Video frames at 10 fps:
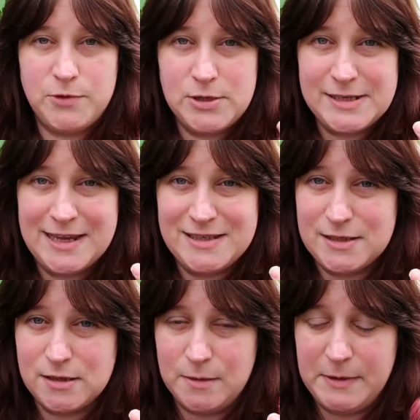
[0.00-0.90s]
2 skeins
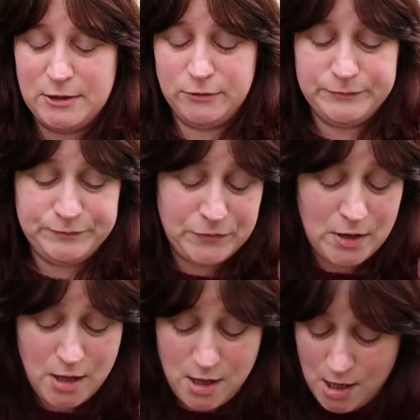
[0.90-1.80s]
isn't going to be enough.
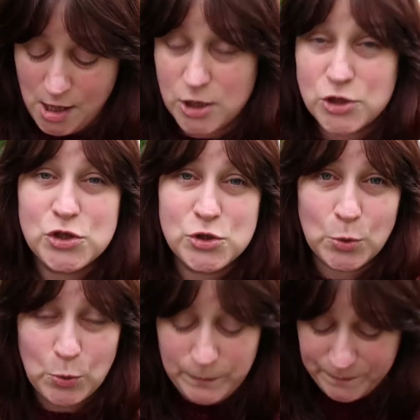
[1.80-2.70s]

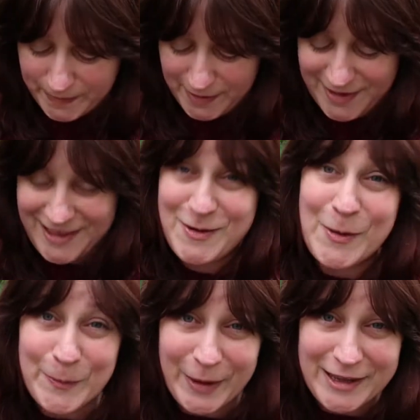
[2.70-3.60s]
So I
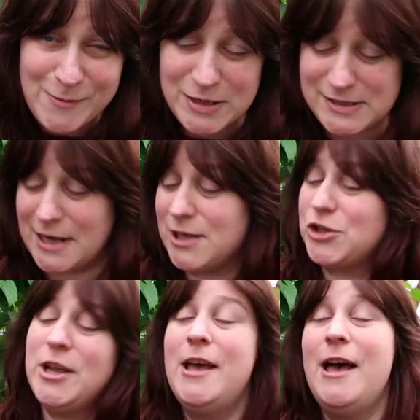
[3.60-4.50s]
went back in my
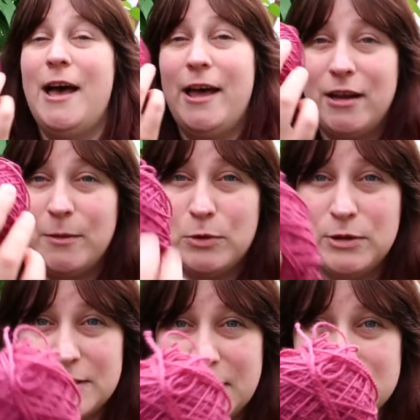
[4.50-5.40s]
stash and I
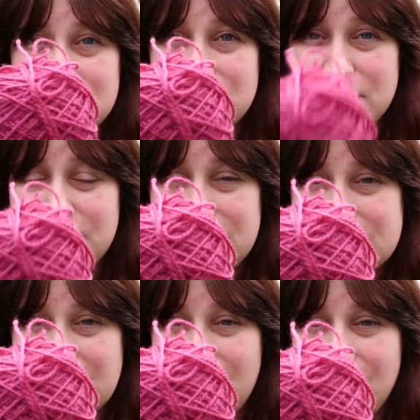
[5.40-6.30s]
pulled out
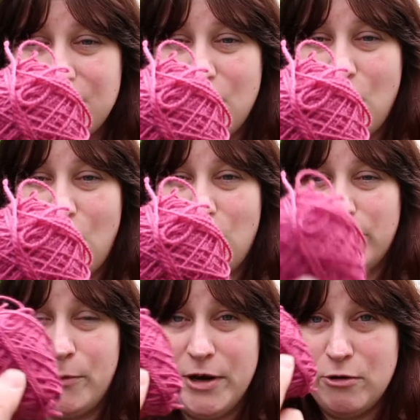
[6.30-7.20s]
this skein
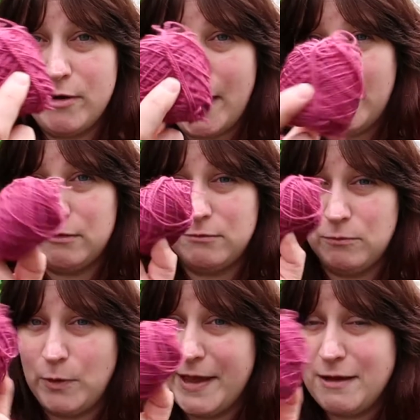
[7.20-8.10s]
of merino
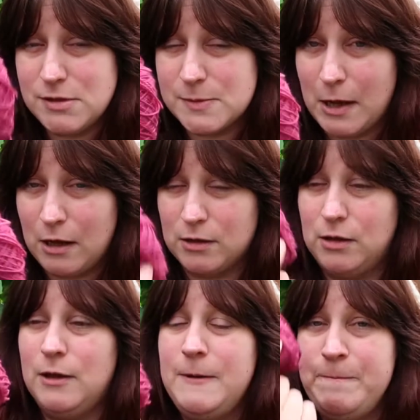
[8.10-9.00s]
nylon without
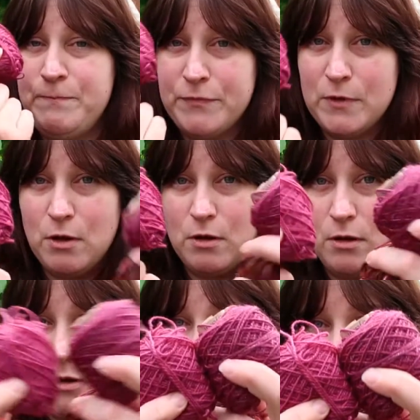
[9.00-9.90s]
sparkle
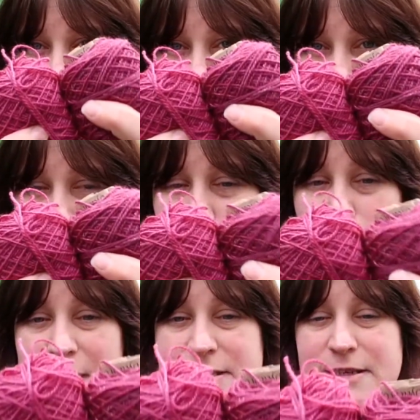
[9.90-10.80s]
on the same
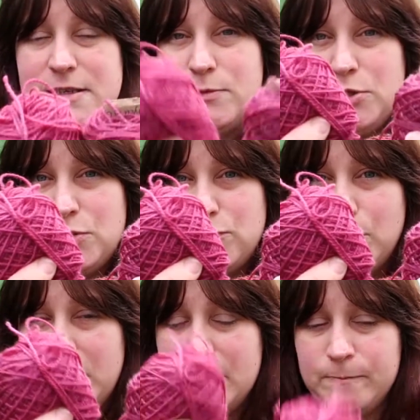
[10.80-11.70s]
colourway as this, which is
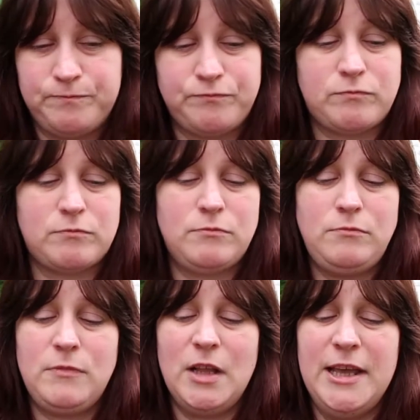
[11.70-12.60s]
Ruby.
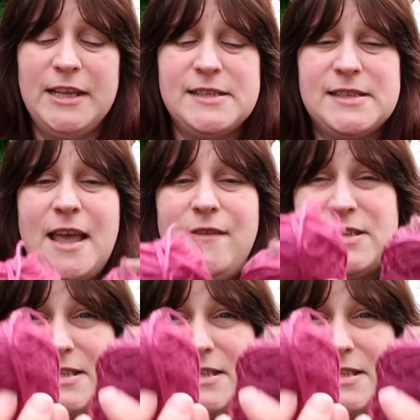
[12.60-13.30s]
It's ever